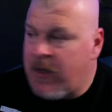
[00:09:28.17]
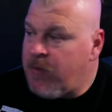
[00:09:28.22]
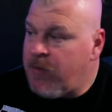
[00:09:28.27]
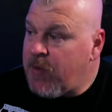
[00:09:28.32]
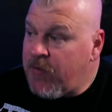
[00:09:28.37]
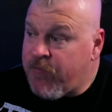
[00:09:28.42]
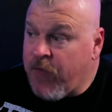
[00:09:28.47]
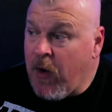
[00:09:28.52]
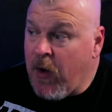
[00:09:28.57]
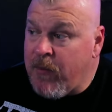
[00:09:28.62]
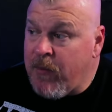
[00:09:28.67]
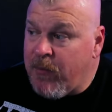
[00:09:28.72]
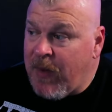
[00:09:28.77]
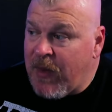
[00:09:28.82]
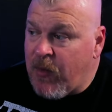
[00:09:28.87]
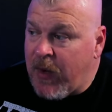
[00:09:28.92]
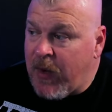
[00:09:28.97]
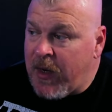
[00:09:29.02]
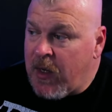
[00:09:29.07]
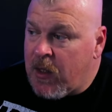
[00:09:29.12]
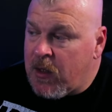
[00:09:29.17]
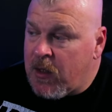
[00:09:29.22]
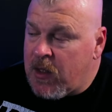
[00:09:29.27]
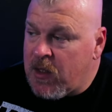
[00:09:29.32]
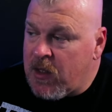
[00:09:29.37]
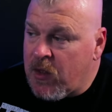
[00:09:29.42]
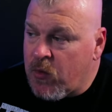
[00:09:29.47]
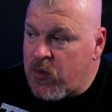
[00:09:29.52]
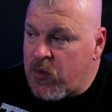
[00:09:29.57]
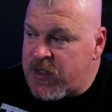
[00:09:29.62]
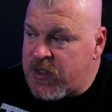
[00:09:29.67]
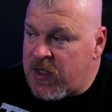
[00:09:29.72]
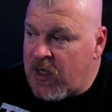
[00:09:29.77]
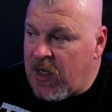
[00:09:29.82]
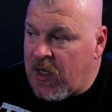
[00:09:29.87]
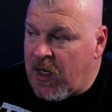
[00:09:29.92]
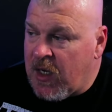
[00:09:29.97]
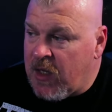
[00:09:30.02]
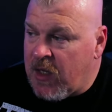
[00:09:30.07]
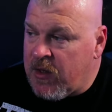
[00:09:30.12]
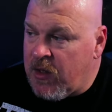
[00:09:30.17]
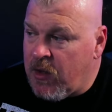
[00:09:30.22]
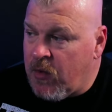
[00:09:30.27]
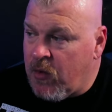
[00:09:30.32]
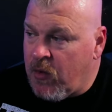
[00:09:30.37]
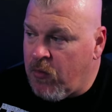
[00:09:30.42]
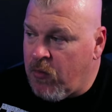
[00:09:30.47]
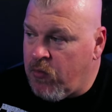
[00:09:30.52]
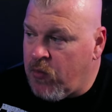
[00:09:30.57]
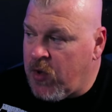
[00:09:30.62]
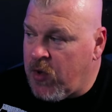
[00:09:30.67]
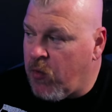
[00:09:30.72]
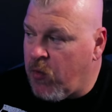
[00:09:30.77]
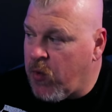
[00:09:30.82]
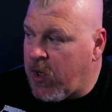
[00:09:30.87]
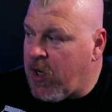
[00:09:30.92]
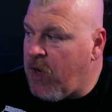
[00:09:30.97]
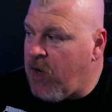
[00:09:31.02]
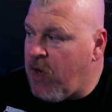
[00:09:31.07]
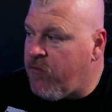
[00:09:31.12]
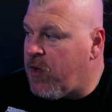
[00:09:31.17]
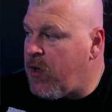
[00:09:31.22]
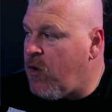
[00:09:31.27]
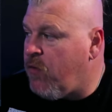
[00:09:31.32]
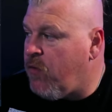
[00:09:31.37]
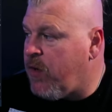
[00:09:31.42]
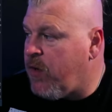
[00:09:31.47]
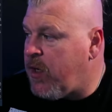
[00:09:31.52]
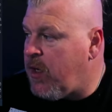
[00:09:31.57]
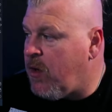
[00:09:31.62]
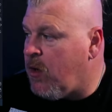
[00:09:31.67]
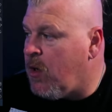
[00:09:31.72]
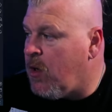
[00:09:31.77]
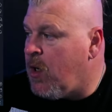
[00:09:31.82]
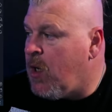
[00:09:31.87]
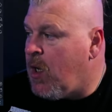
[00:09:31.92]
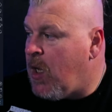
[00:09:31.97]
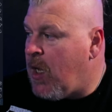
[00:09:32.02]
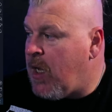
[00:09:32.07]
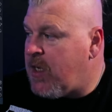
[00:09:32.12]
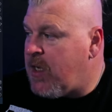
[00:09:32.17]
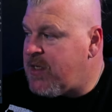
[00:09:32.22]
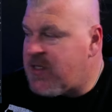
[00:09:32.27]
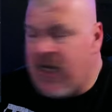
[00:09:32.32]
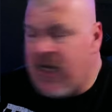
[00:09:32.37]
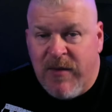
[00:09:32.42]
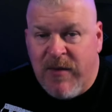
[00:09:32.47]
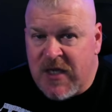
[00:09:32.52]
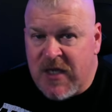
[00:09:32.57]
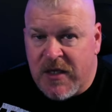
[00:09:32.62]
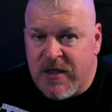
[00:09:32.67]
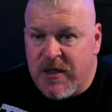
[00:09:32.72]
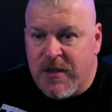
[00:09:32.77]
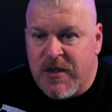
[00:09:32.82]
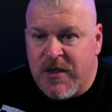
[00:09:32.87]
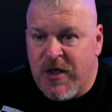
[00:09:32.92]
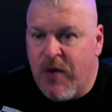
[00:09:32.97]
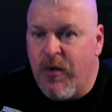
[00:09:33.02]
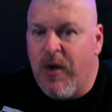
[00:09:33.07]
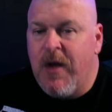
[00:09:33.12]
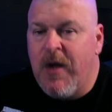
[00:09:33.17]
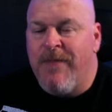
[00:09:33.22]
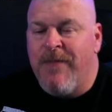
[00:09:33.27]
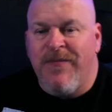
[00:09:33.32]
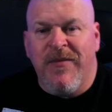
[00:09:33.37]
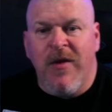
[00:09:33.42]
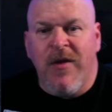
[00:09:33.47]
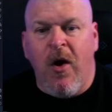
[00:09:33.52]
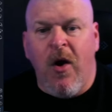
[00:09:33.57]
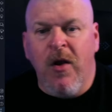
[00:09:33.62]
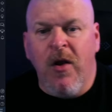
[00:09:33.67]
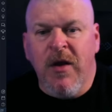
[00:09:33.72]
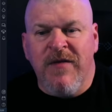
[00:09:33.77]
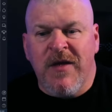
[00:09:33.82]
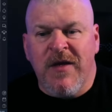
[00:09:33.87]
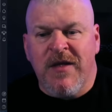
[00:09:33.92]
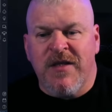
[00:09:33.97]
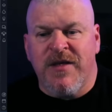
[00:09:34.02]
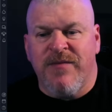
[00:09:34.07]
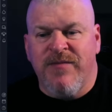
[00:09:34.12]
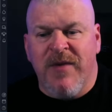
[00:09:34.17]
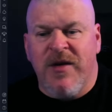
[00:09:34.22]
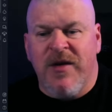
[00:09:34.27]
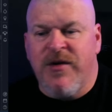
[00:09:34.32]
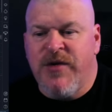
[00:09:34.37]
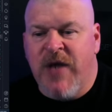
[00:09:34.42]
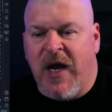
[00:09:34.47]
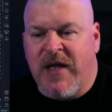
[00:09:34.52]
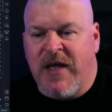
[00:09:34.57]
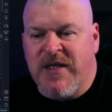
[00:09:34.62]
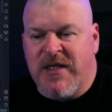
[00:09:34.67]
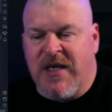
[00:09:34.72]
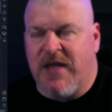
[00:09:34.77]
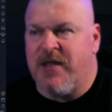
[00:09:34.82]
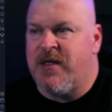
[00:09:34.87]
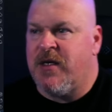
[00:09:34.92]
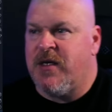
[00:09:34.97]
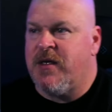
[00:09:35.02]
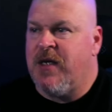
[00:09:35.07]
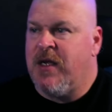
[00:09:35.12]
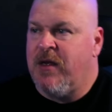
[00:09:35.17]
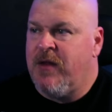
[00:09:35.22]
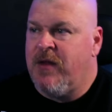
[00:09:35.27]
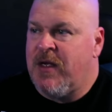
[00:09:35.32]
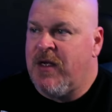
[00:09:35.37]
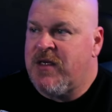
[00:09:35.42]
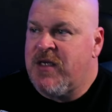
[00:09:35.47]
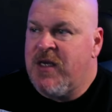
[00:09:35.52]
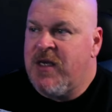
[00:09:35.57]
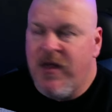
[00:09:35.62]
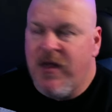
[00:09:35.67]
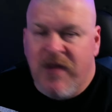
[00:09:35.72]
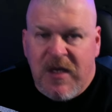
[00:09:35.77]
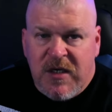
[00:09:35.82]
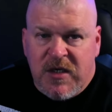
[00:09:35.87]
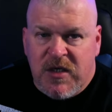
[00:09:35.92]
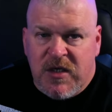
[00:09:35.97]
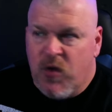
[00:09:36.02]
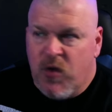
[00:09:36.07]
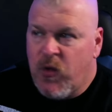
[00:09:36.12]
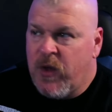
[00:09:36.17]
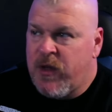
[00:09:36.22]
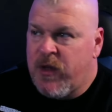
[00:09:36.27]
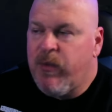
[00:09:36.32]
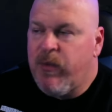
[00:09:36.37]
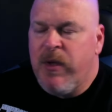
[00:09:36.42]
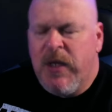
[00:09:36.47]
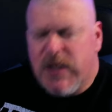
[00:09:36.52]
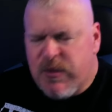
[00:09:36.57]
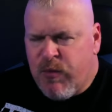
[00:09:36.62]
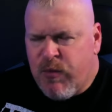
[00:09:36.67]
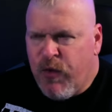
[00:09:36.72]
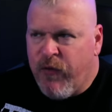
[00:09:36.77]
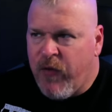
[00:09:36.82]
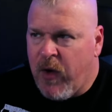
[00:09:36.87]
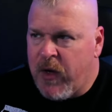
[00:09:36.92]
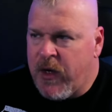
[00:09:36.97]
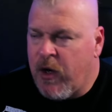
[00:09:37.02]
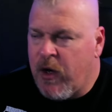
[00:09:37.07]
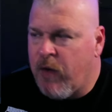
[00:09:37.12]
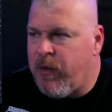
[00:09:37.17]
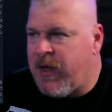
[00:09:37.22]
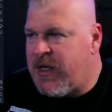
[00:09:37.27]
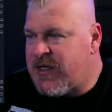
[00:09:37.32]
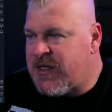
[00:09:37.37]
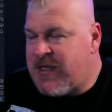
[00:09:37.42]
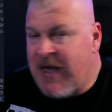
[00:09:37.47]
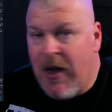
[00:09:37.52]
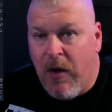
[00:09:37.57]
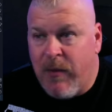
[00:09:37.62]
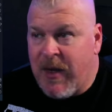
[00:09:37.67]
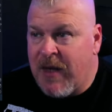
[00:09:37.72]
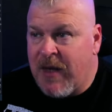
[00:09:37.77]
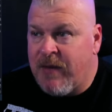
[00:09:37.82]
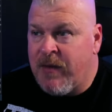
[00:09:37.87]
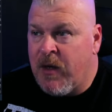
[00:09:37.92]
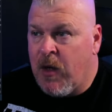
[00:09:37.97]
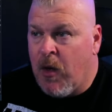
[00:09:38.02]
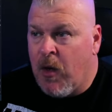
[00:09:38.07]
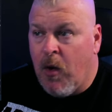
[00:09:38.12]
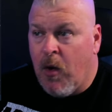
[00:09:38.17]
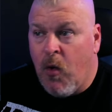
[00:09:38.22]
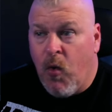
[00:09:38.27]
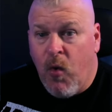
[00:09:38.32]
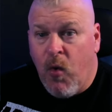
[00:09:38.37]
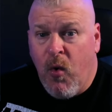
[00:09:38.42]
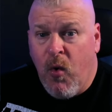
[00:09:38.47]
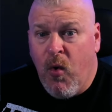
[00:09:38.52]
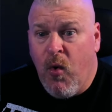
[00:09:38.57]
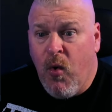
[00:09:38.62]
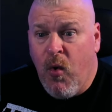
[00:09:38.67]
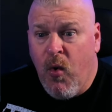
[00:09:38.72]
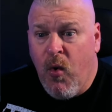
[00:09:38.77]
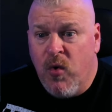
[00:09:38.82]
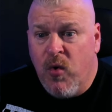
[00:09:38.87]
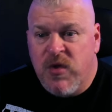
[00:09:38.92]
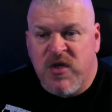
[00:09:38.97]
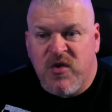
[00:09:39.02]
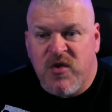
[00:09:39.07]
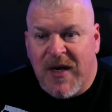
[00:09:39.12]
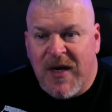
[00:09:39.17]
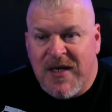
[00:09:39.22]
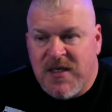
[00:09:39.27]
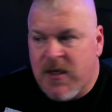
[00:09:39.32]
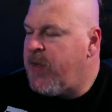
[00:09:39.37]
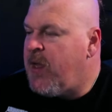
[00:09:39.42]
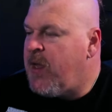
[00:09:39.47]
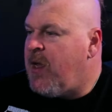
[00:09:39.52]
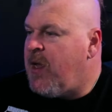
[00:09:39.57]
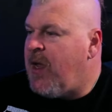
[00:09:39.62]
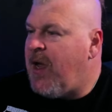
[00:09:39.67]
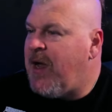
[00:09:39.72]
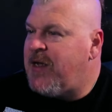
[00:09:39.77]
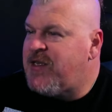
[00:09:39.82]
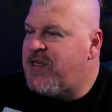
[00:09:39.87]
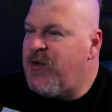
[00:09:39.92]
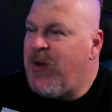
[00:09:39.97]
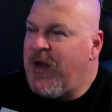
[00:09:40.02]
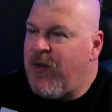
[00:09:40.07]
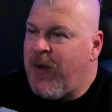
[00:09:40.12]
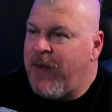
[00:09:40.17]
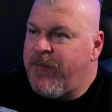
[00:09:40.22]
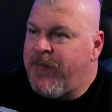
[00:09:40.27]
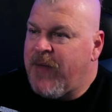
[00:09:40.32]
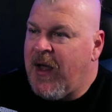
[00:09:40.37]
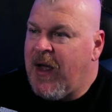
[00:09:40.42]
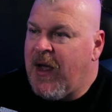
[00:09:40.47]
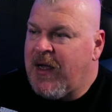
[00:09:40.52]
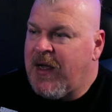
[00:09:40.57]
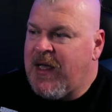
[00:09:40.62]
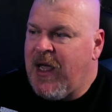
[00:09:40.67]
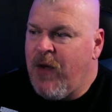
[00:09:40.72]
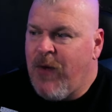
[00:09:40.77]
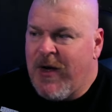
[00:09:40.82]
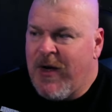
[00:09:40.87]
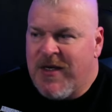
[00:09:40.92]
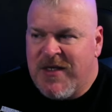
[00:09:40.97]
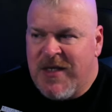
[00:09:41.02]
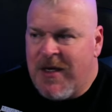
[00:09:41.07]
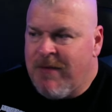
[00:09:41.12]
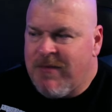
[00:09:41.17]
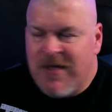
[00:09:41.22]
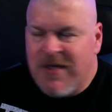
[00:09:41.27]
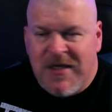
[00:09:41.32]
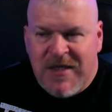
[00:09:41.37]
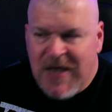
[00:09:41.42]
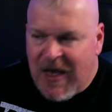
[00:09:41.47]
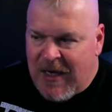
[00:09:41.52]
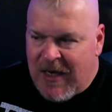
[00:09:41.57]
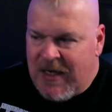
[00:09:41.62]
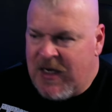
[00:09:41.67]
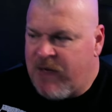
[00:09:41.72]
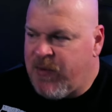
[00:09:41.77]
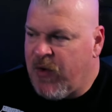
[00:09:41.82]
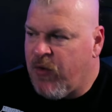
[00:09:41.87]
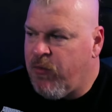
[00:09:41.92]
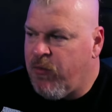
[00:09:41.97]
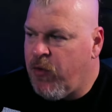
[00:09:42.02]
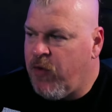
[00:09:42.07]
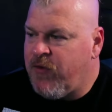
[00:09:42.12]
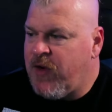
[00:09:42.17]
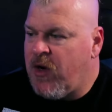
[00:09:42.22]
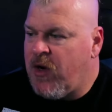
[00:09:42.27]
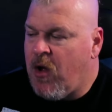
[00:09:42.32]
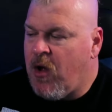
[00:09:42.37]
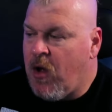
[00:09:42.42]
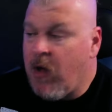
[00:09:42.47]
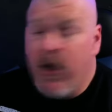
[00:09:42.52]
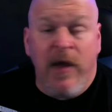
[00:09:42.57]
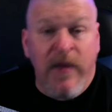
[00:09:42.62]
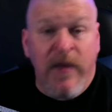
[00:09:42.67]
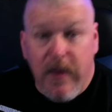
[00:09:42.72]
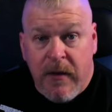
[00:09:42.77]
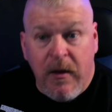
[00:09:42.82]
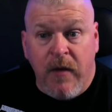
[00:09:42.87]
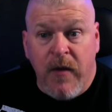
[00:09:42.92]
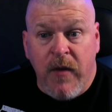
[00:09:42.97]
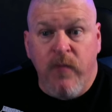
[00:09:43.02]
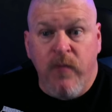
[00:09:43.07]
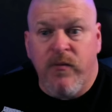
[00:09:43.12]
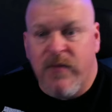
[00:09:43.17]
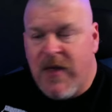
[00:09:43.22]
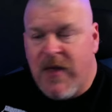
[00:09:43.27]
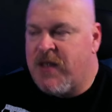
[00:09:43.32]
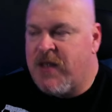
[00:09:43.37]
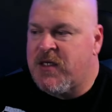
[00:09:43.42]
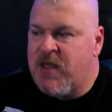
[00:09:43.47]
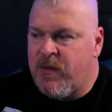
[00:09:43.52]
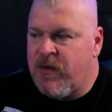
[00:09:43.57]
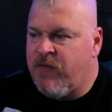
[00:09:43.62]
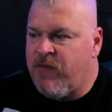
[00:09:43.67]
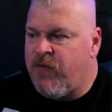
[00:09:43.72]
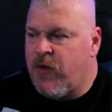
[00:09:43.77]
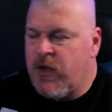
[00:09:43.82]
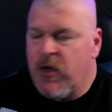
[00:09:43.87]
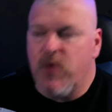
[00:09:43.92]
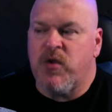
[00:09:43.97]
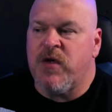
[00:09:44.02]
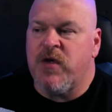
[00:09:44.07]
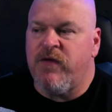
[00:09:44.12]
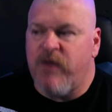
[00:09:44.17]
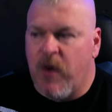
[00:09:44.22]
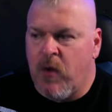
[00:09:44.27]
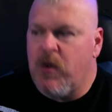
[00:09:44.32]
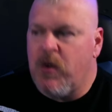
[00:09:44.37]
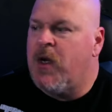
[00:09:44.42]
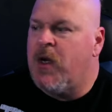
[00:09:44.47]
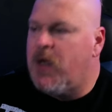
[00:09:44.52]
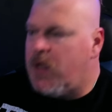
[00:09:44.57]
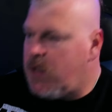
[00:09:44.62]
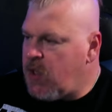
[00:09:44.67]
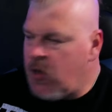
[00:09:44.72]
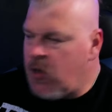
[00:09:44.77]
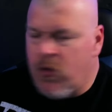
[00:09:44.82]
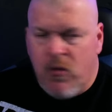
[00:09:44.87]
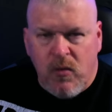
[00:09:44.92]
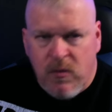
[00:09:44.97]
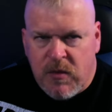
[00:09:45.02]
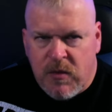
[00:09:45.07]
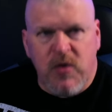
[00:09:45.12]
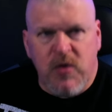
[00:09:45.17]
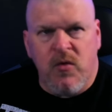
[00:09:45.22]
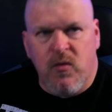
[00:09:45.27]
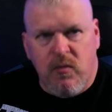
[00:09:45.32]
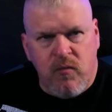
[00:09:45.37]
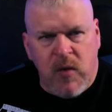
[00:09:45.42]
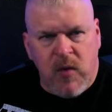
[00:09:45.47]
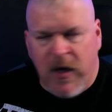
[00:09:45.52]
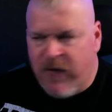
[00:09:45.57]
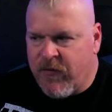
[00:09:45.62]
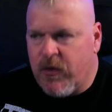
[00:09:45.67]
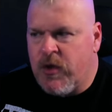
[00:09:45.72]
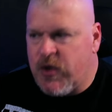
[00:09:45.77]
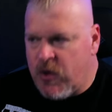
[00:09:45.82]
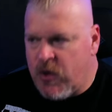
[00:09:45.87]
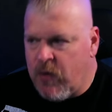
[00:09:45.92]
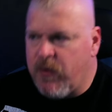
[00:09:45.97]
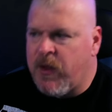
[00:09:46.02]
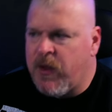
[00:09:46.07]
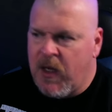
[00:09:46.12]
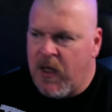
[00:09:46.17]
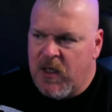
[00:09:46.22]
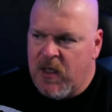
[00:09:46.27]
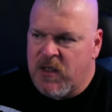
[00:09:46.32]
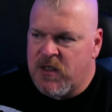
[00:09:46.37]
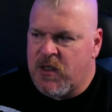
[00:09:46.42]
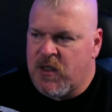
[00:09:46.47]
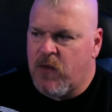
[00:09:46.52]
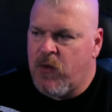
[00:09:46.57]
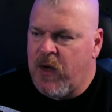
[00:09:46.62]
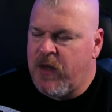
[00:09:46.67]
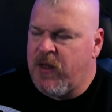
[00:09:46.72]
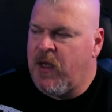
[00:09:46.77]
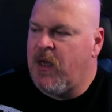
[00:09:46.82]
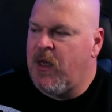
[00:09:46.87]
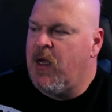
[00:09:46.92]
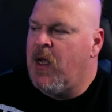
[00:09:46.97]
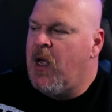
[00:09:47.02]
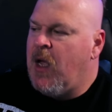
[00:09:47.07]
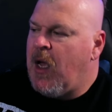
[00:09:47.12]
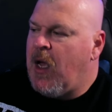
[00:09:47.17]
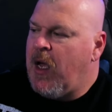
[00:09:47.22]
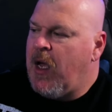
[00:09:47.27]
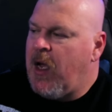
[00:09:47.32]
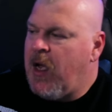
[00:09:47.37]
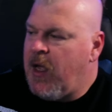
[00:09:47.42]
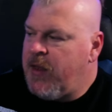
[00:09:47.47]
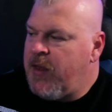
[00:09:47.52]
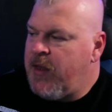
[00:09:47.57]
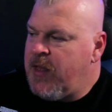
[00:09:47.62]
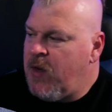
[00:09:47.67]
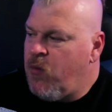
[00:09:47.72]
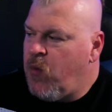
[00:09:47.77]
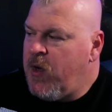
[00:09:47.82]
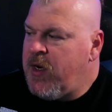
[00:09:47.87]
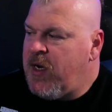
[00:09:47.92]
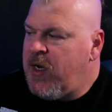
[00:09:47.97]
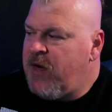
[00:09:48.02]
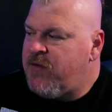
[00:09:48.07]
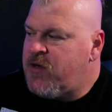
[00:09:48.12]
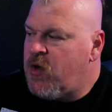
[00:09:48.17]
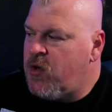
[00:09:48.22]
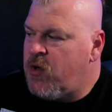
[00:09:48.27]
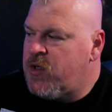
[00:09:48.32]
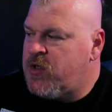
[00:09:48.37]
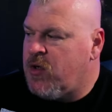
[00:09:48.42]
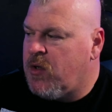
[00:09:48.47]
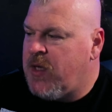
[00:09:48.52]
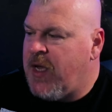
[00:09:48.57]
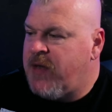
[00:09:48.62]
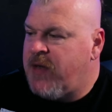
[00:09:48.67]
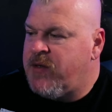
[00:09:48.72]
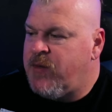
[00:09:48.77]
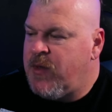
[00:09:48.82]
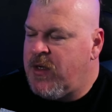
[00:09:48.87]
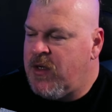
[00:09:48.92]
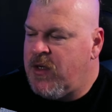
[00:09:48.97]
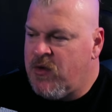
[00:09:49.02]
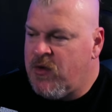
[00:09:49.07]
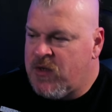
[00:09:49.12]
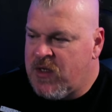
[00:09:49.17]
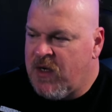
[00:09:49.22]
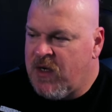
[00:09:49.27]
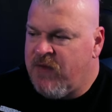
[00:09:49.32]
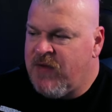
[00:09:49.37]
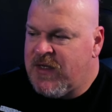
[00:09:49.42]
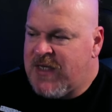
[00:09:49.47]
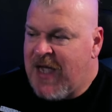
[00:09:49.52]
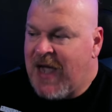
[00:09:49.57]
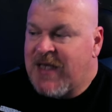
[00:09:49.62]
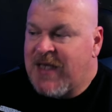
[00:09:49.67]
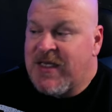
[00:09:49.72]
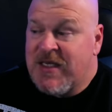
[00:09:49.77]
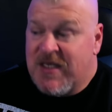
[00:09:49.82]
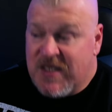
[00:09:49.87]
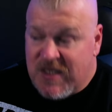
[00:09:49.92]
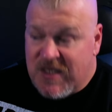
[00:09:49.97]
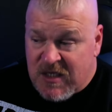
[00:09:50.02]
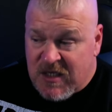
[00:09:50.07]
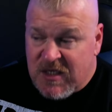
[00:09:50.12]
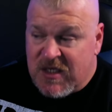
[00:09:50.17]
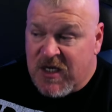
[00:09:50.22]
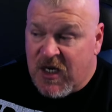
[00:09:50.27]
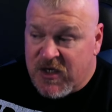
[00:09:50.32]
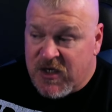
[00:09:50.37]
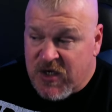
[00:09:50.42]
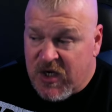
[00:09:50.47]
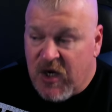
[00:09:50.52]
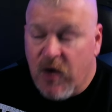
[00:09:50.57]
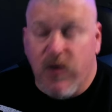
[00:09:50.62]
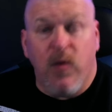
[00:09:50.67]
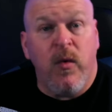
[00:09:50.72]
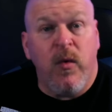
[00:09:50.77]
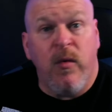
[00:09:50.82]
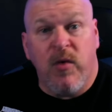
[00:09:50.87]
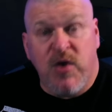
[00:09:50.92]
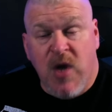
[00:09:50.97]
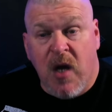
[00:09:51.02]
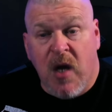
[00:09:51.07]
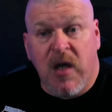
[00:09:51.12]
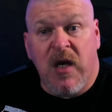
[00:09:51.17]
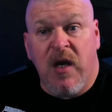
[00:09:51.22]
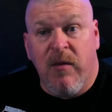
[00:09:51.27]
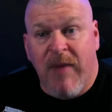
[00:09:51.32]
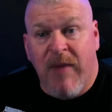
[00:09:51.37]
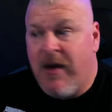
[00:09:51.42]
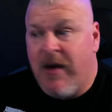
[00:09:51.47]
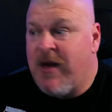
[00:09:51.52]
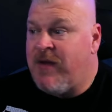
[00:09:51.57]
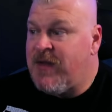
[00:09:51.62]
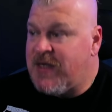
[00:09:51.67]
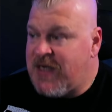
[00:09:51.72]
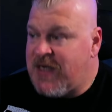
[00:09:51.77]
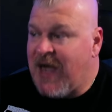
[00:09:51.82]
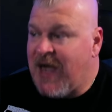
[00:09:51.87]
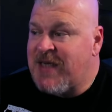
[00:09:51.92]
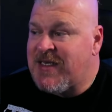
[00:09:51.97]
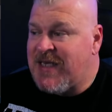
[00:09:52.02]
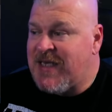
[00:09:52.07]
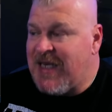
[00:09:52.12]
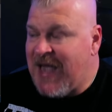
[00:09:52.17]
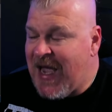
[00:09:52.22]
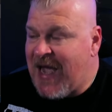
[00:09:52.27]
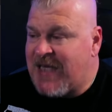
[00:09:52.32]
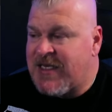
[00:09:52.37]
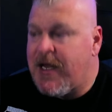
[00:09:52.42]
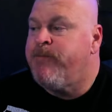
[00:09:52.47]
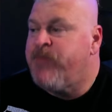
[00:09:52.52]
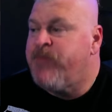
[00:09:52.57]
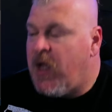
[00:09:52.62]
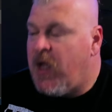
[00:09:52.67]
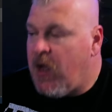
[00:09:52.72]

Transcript: From, by the way, th- there was a, a, little you know recovery over here, uh, same as us. So all of this nonsense, it has nothing to do with it. But let's move on here because now I'm getting ooh stressed. Uh, so anyway, uh, KYC does not need to be removed at all. Uh, although that is something for you to vote. You do whatever you think is the right thing. Uh, then what native tokens are allowed to be used of the tax? This is the discussion here that we were talking about in the tax to gas.